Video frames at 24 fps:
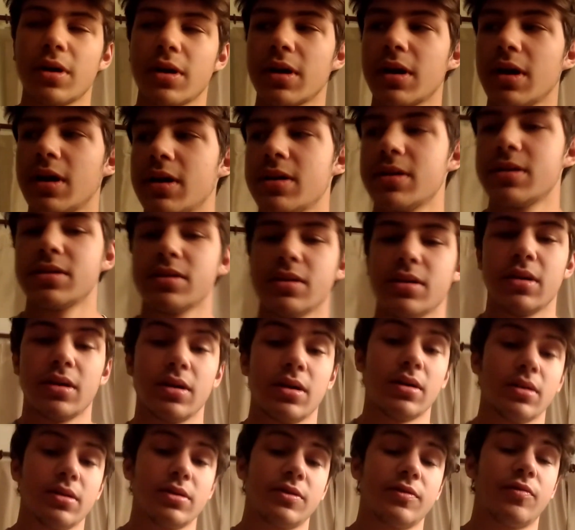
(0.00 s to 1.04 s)
on guys?
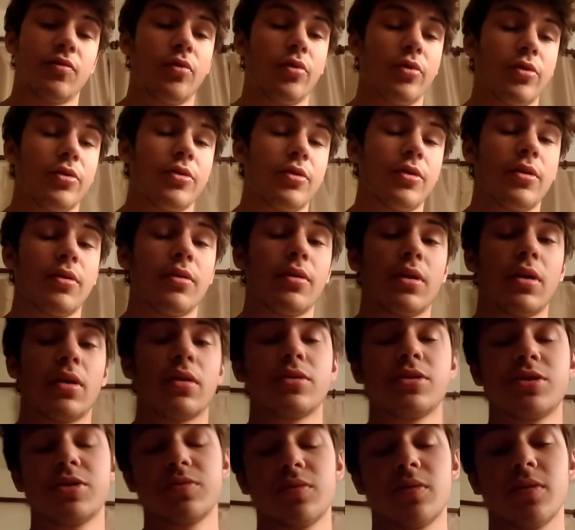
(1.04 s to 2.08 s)
Uh, it's 4.30 right now,
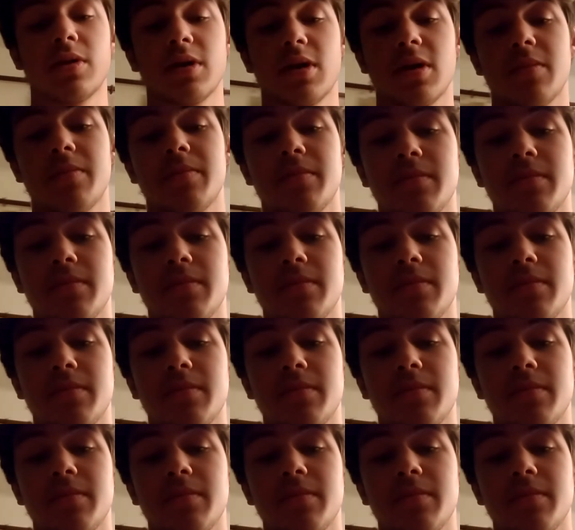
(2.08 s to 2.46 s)
just woke up.